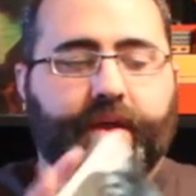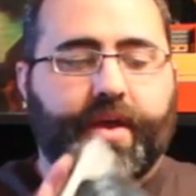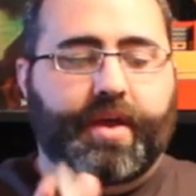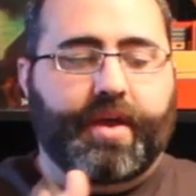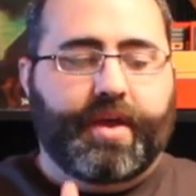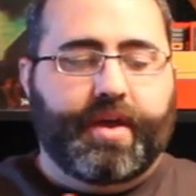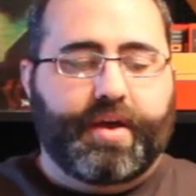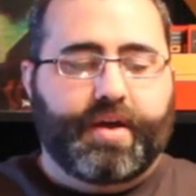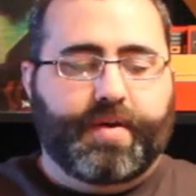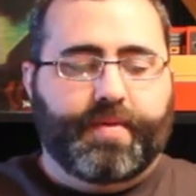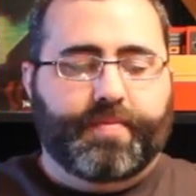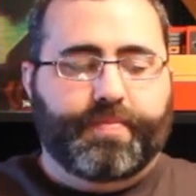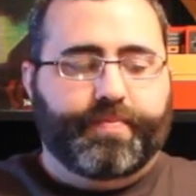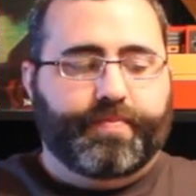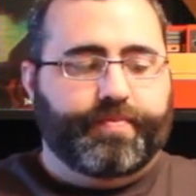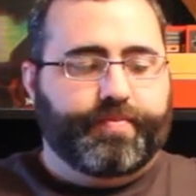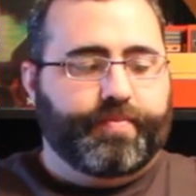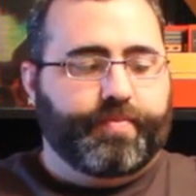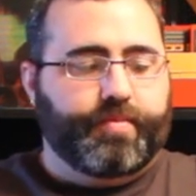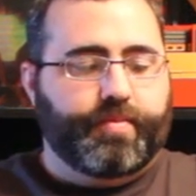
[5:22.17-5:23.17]
um,
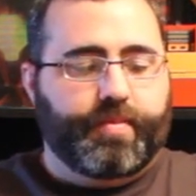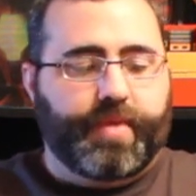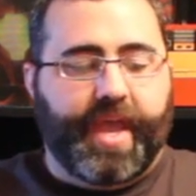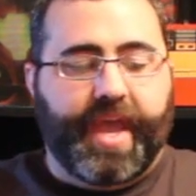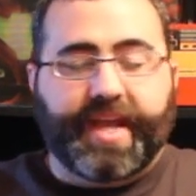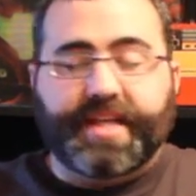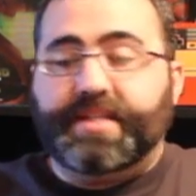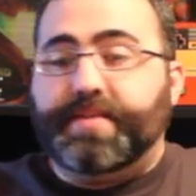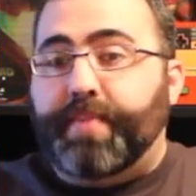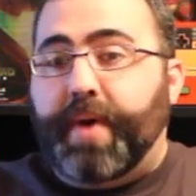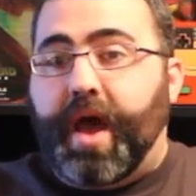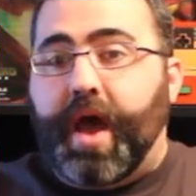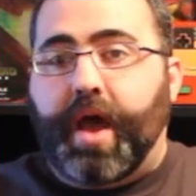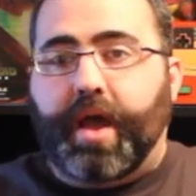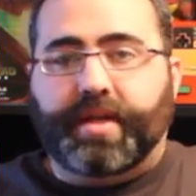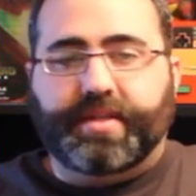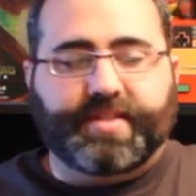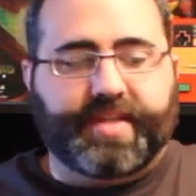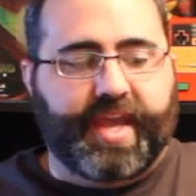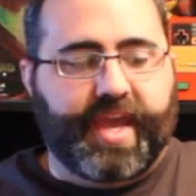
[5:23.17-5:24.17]

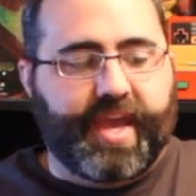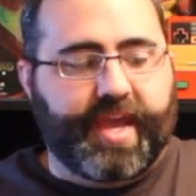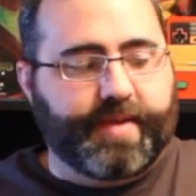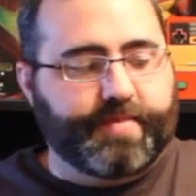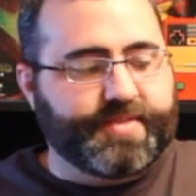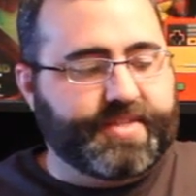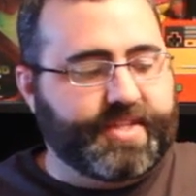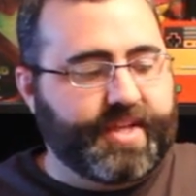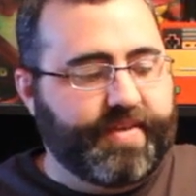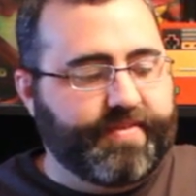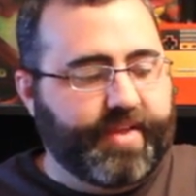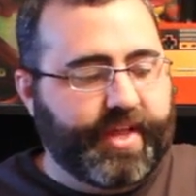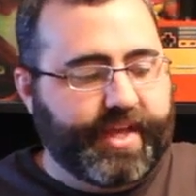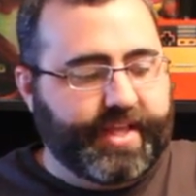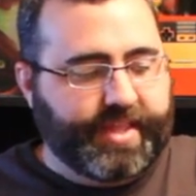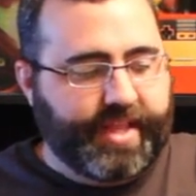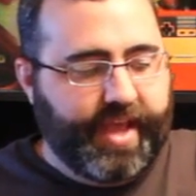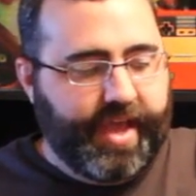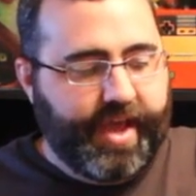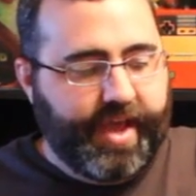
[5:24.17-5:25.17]
Xbox games, stuff
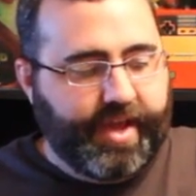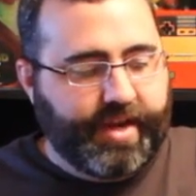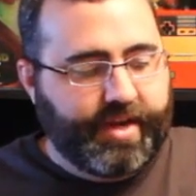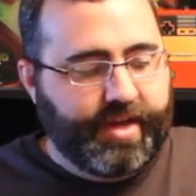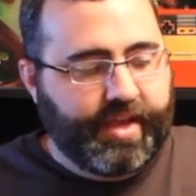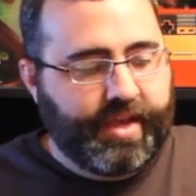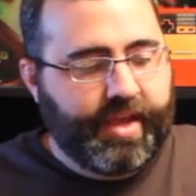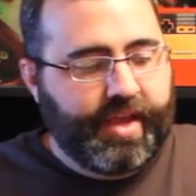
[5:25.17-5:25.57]
like that.